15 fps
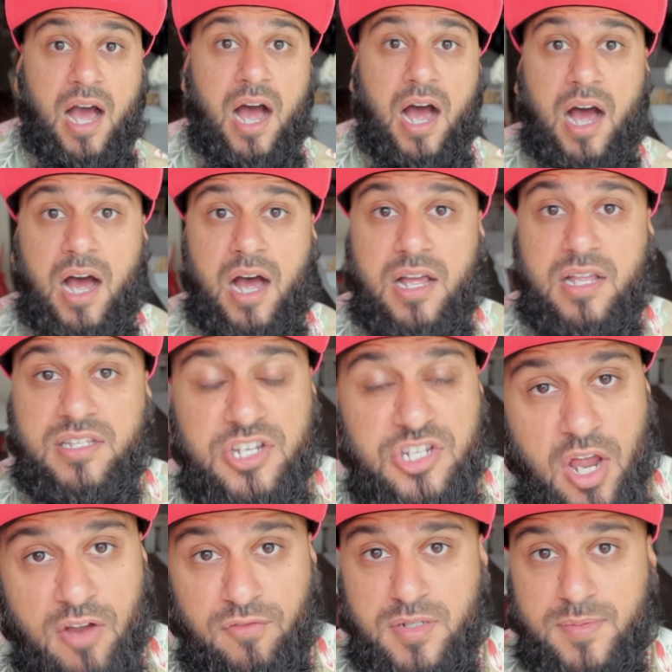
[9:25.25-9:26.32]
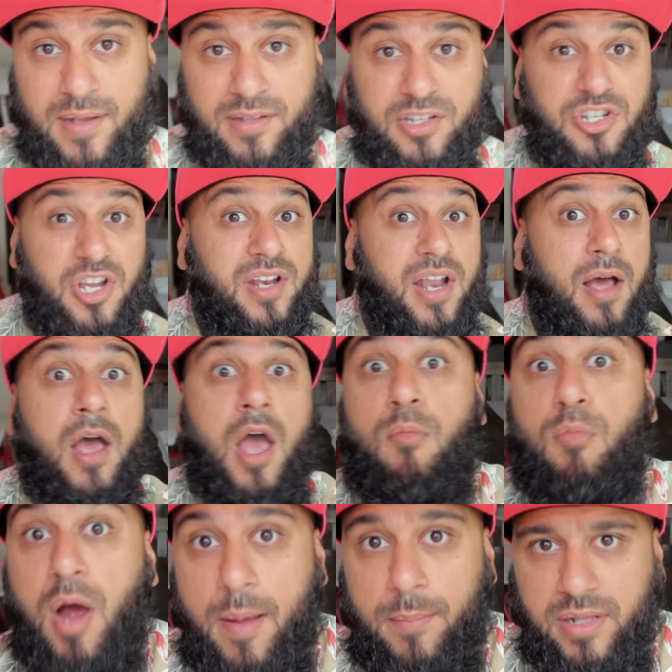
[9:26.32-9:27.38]
Zishan, first mouth to Jannah,
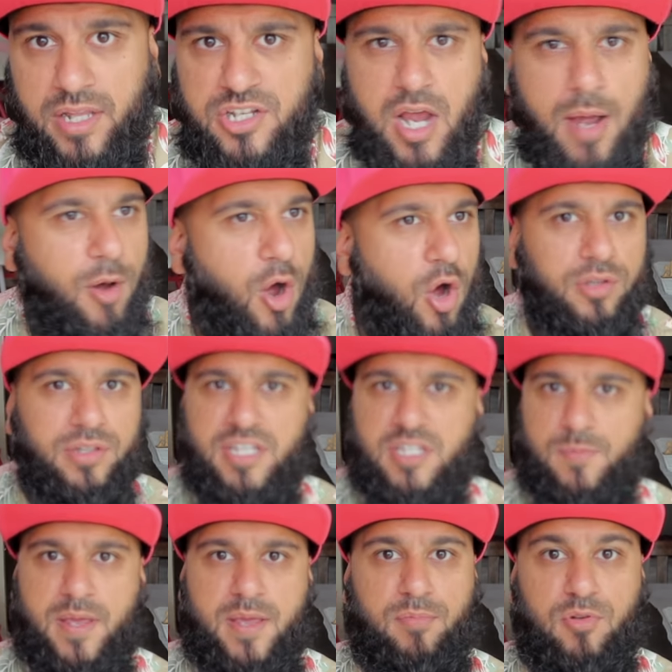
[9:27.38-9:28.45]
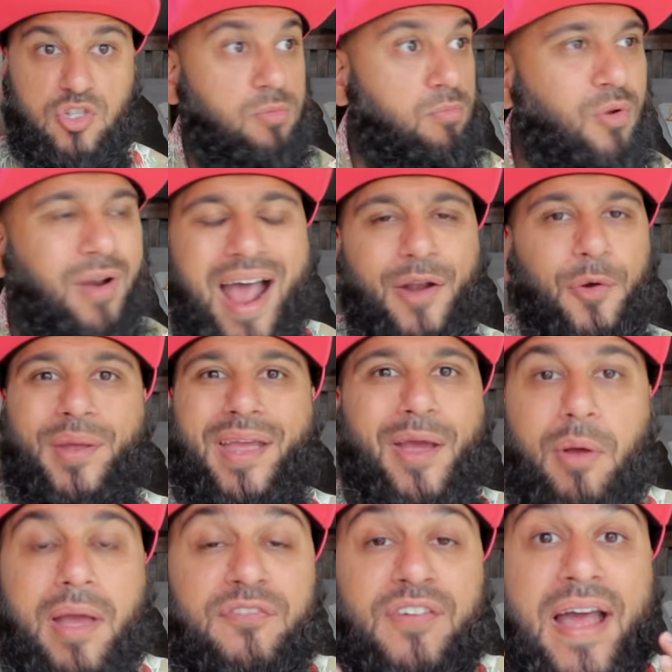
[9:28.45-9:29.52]
Muhammad Hijab, all these people, Subur, I don't care.
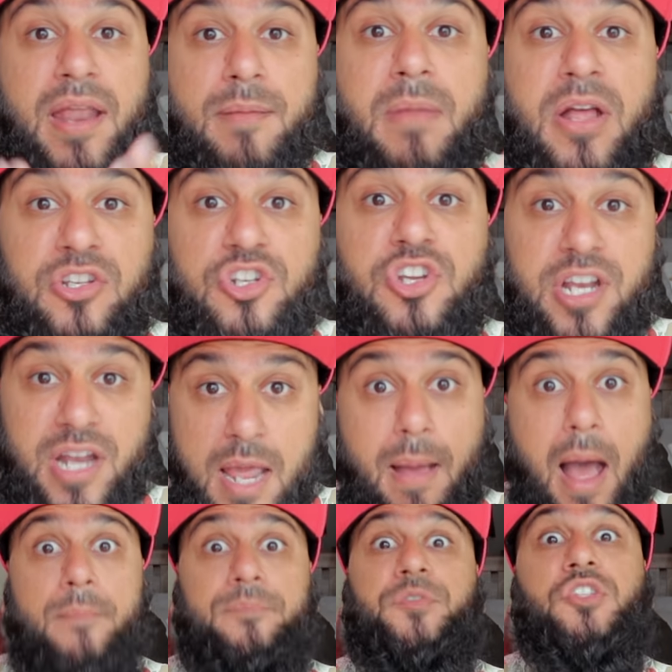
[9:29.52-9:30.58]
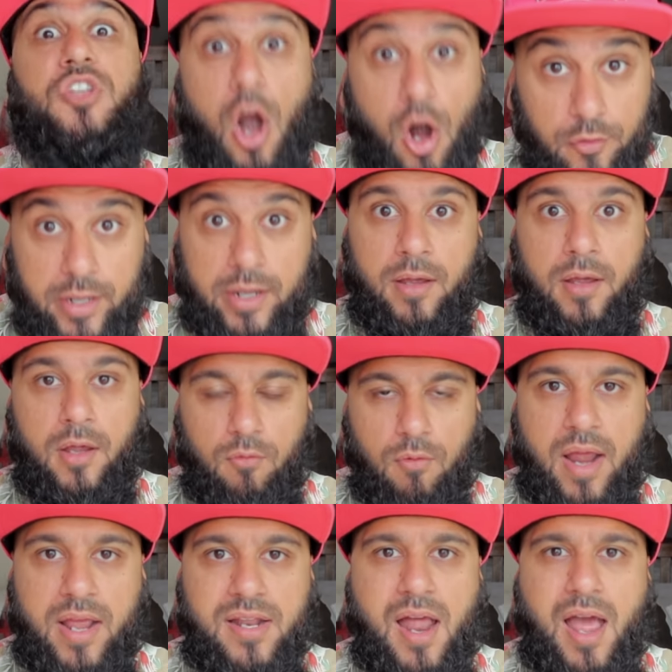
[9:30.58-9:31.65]
If I didn't mention your name, I'm sorry,
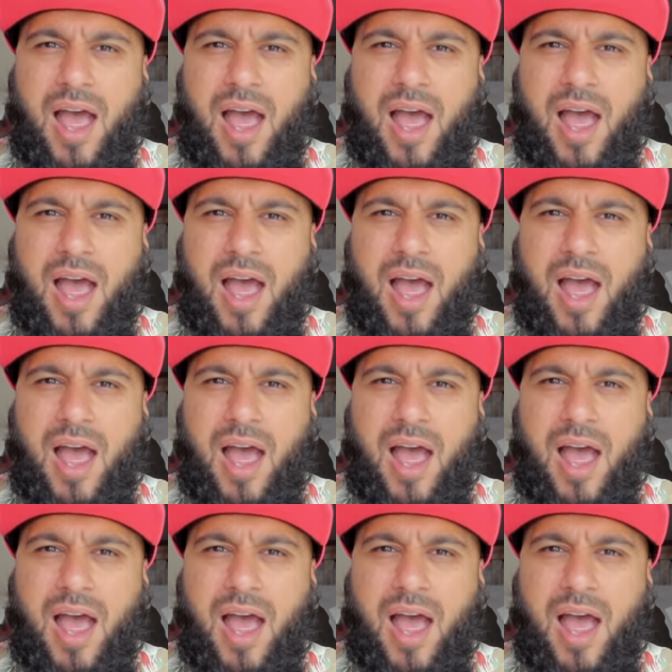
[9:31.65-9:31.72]
right?